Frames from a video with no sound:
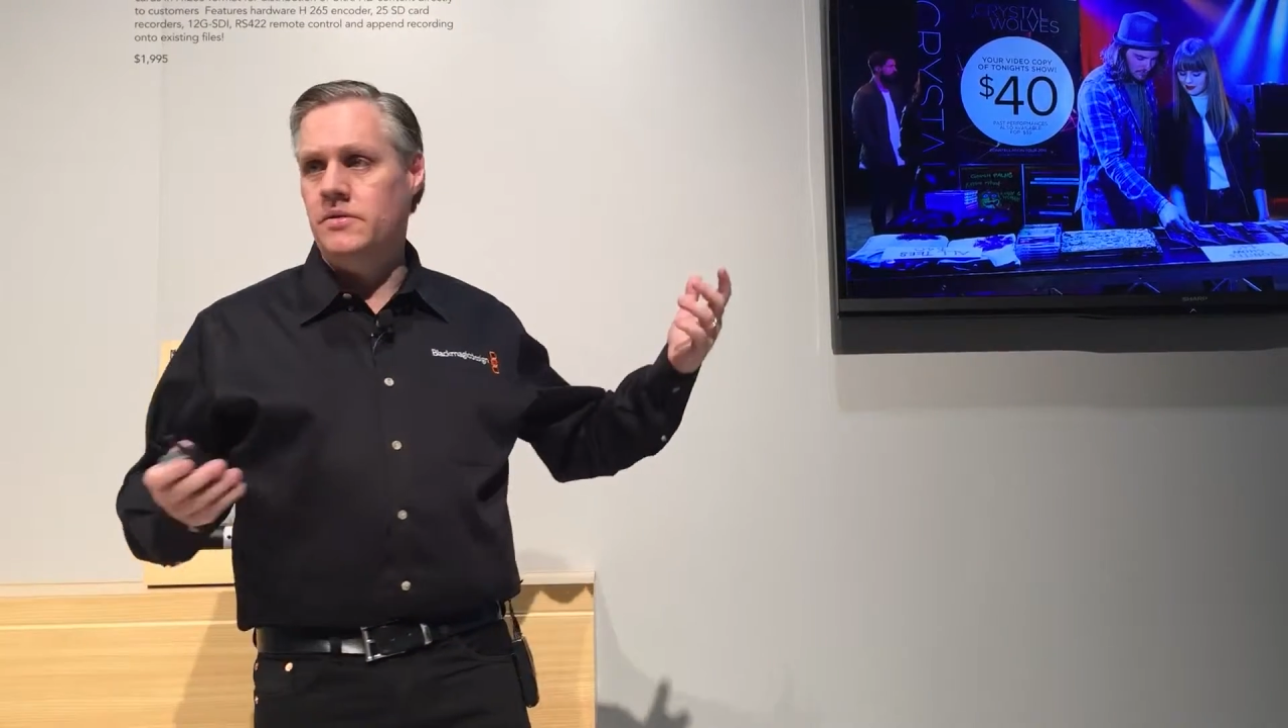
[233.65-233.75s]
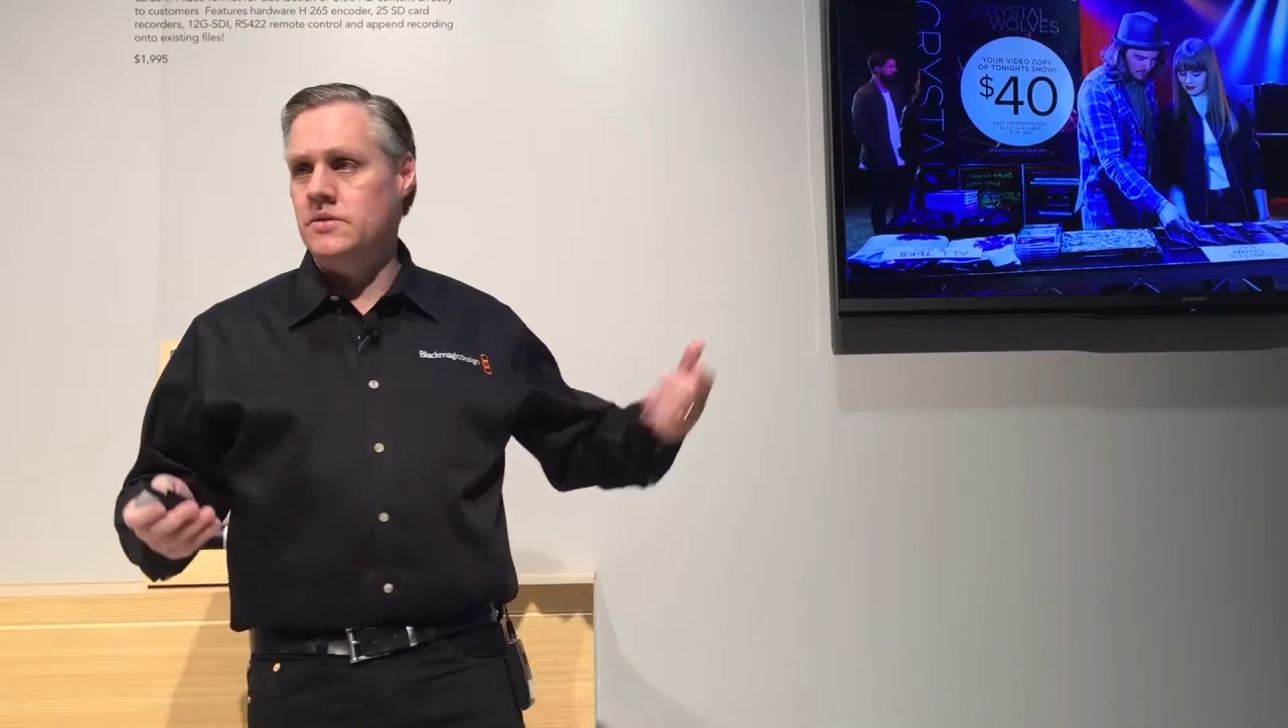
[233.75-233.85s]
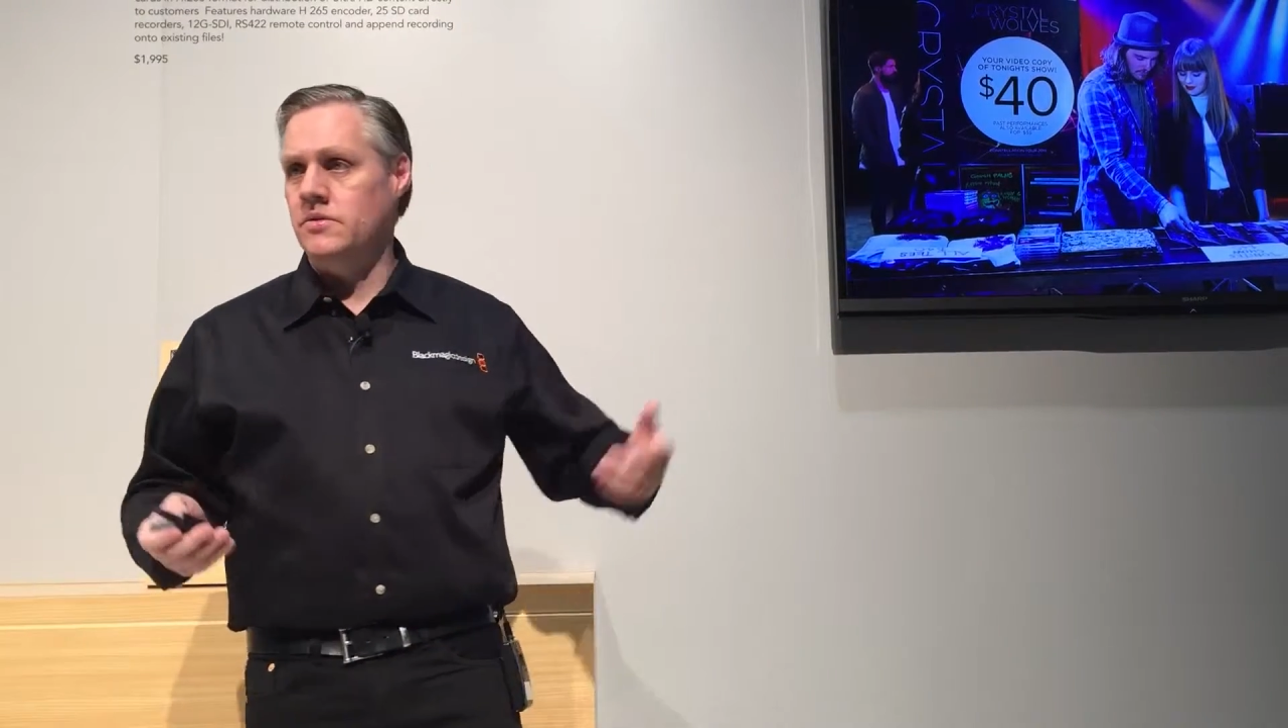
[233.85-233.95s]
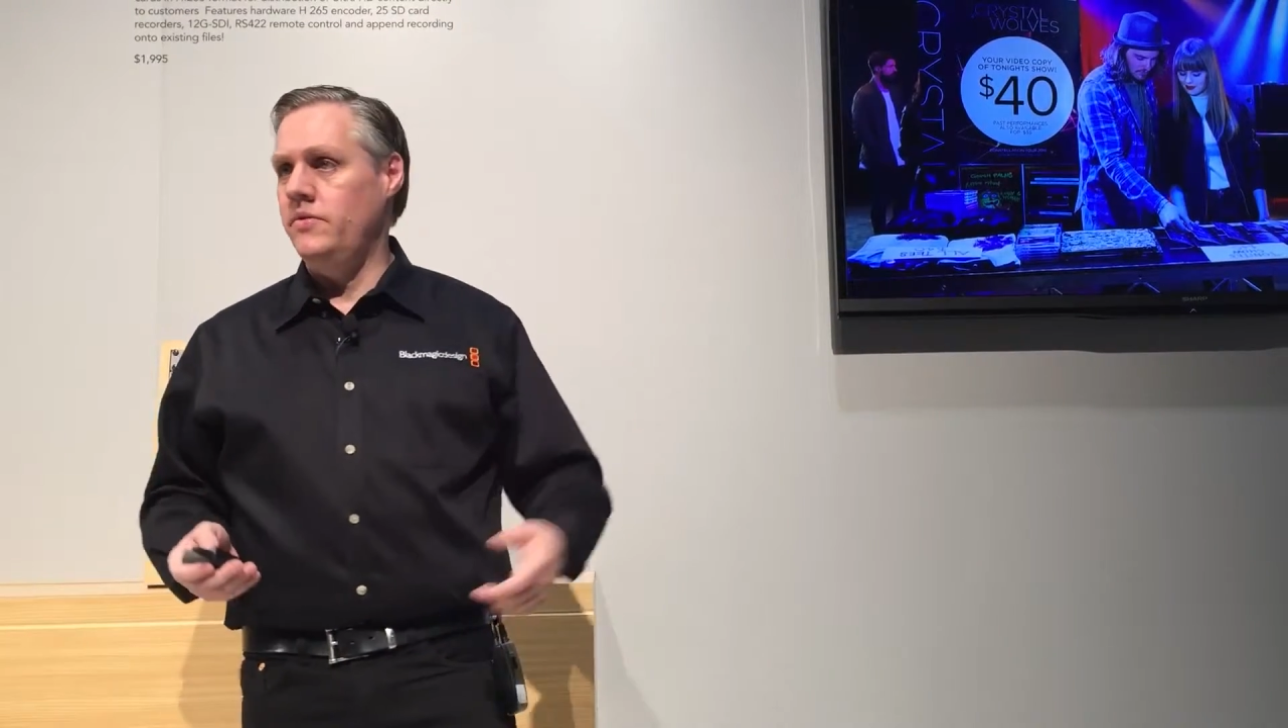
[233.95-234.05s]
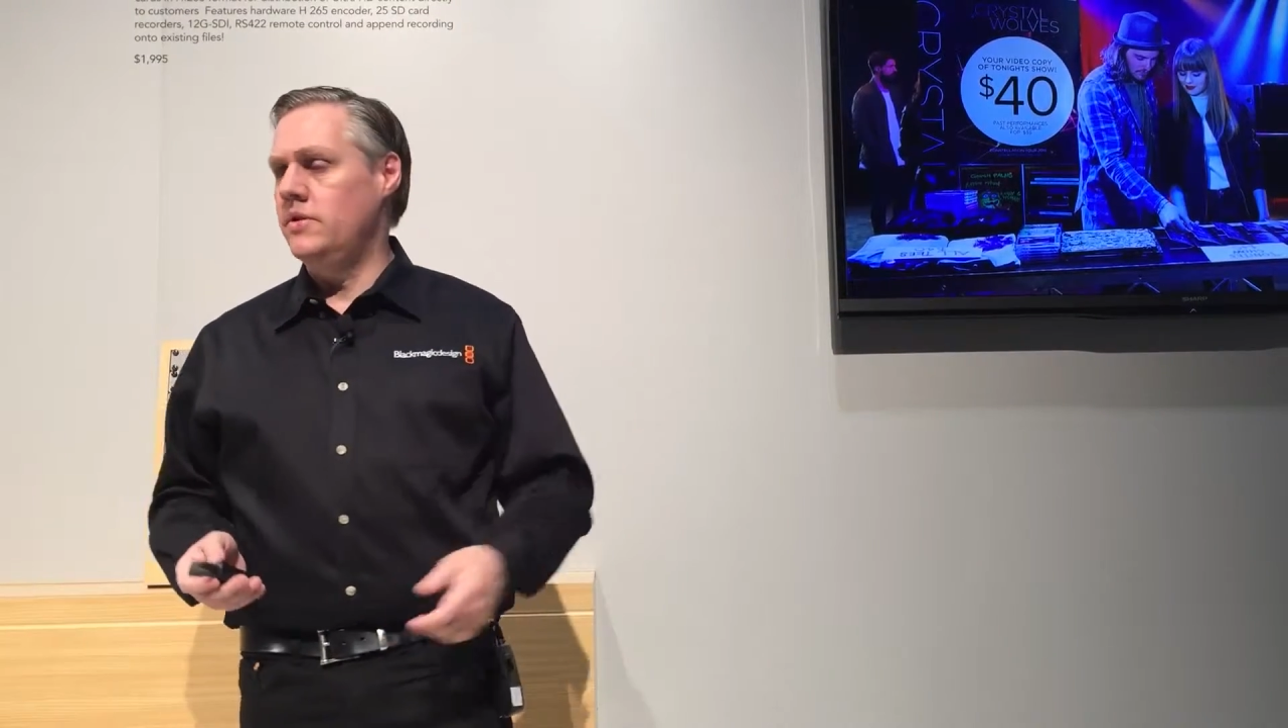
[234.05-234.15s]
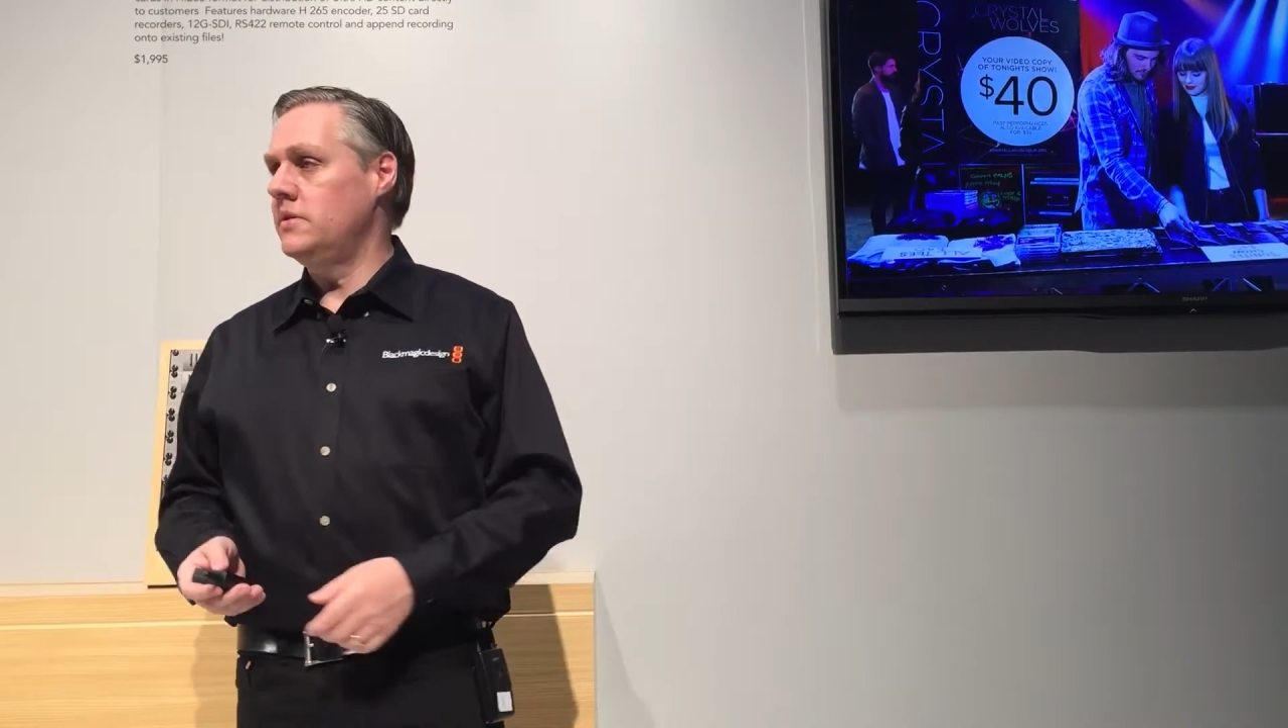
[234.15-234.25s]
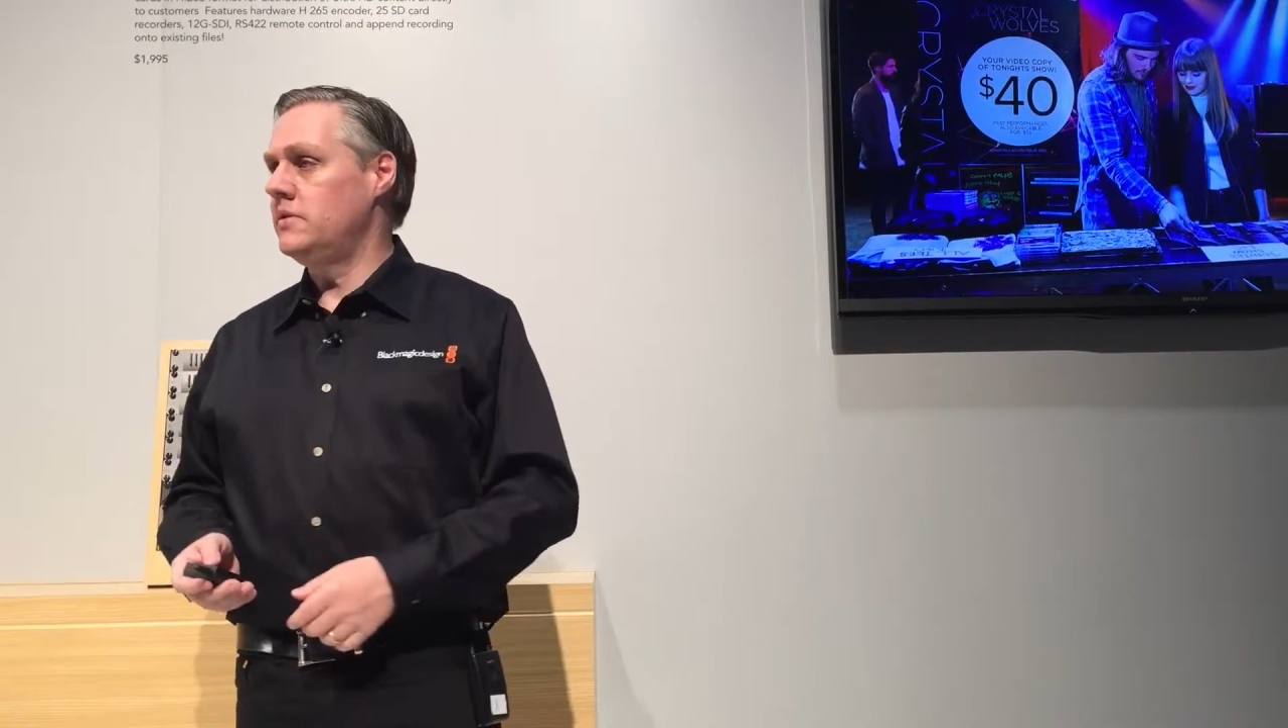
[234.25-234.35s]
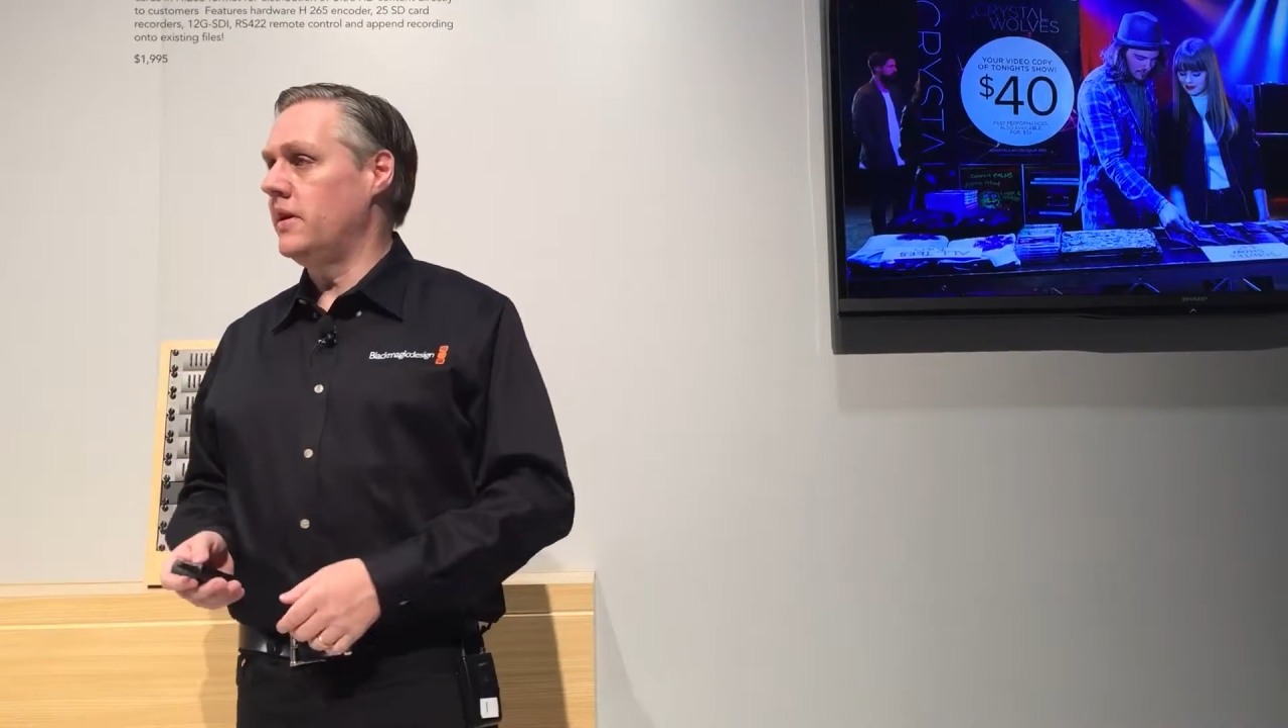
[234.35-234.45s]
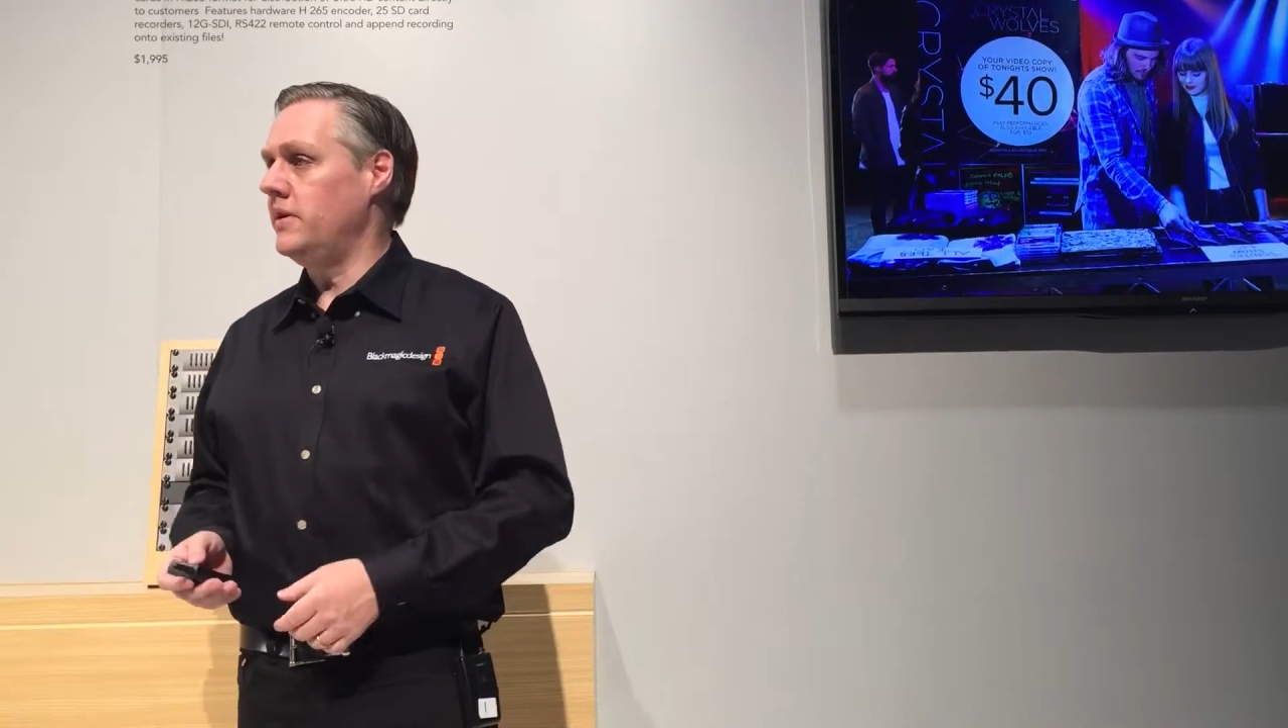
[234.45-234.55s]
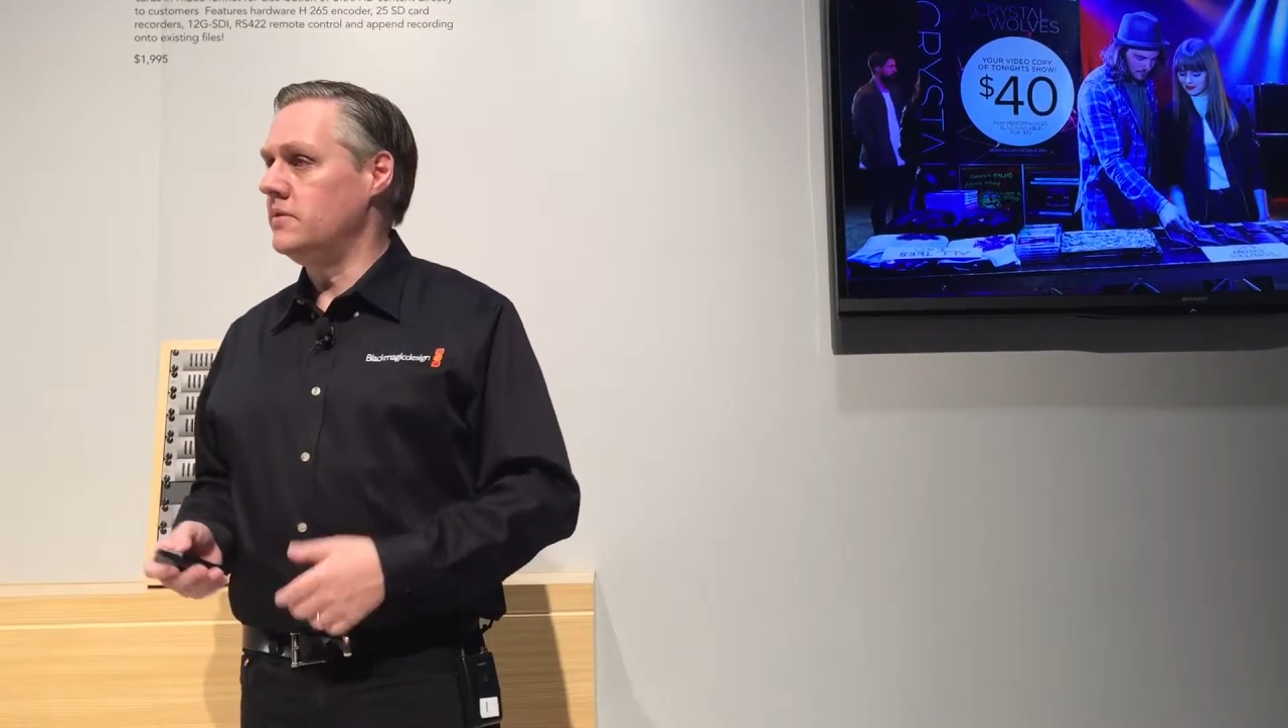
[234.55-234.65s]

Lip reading: the sort of usage